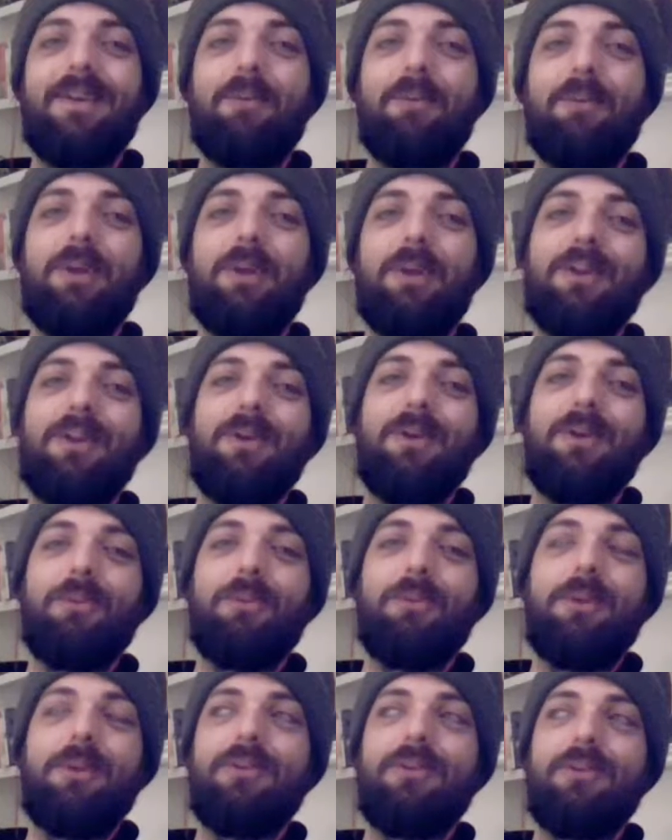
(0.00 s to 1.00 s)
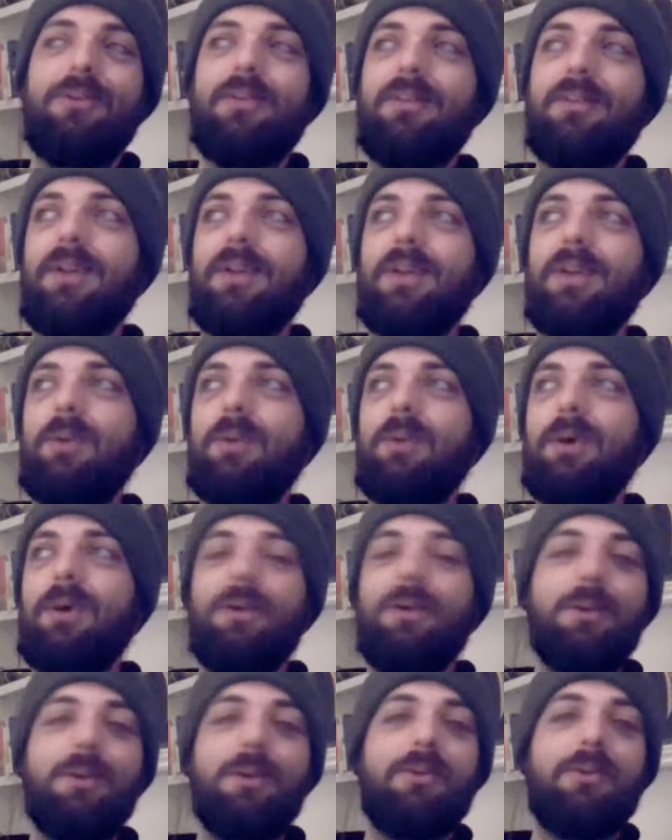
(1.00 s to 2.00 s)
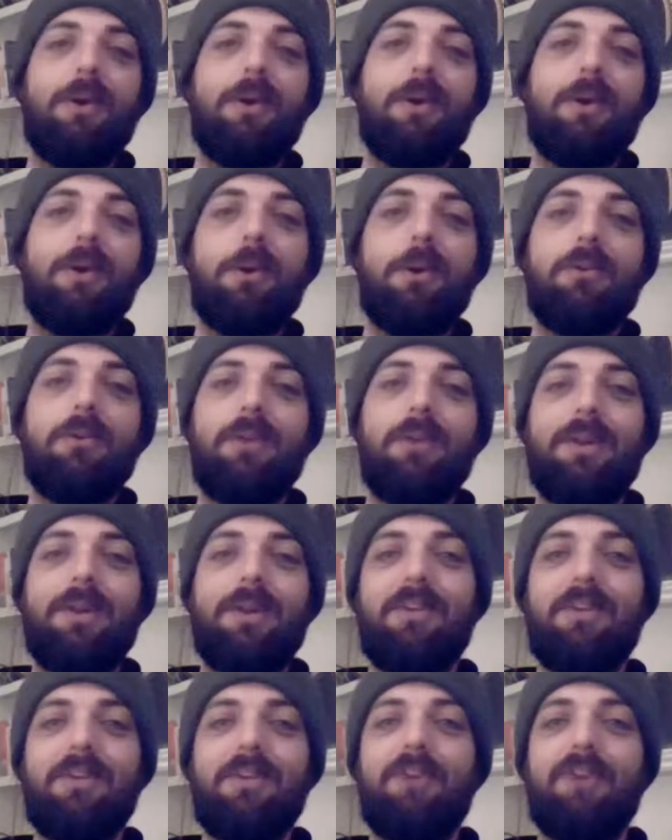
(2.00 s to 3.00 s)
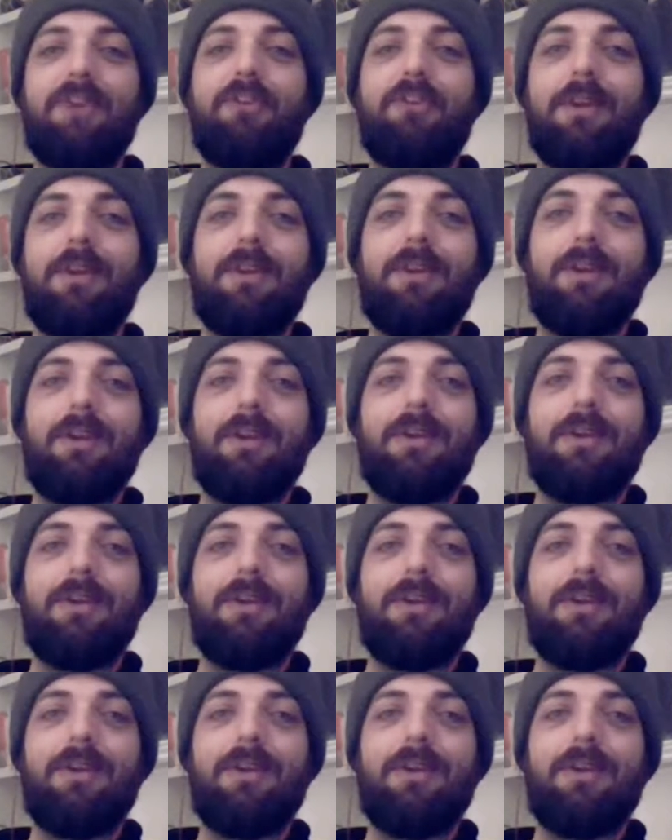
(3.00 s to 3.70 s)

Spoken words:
But it's one of those things that like we all know it's not real. So like, let's have fun and like